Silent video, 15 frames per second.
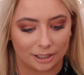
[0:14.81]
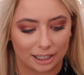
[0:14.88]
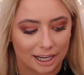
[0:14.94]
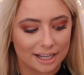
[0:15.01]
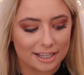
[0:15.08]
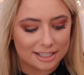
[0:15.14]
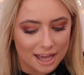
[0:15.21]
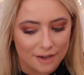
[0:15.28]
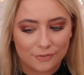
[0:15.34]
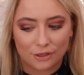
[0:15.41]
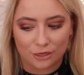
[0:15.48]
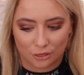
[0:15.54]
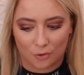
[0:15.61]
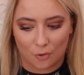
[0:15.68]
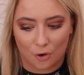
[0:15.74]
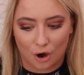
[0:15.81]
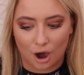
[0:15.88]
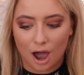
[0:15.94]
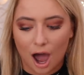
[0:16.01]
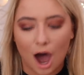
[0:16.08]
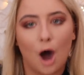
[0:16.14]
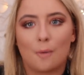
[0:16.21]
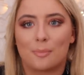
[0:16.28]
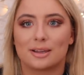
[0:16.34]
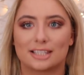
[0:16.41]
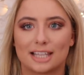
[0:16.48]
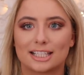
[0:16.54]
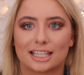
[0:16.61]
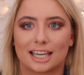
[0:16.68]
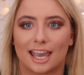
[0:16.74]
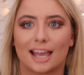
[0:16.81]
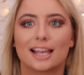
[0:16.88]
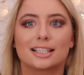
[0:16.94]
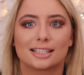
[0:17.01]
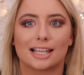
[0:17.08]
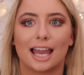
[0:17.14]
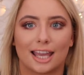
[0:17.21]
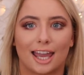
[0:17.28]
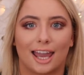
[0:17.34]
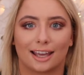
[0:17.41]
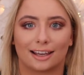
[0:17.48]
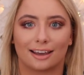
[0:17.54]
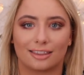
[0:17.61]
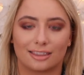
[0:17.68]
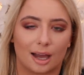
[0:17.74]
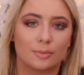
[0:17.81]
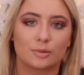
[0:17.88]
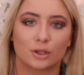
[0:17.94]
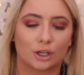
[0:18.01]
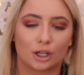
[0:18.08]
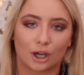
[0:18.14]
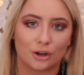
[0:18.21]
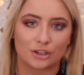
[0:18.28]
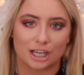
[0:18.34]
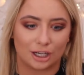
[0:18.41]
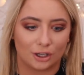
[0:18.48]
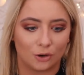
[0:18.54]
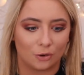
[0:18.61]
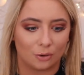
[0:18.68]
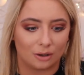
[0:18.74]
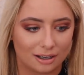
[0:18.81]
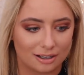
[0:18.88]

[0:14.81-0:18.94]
Like I never thought I would be sitting here saying that I'm doing a Coachella haul.